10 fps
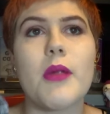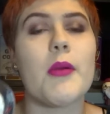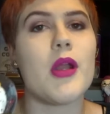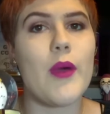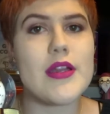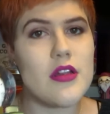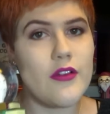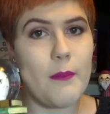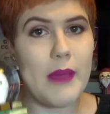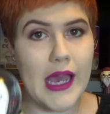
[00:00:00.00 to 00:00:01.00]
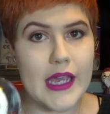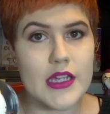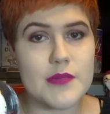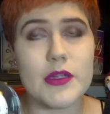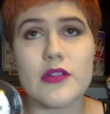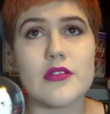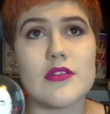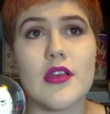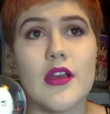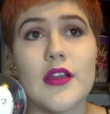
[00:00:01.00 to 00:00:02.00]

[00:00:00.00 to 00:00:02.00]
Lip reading: but I'm going to wait till I got paid because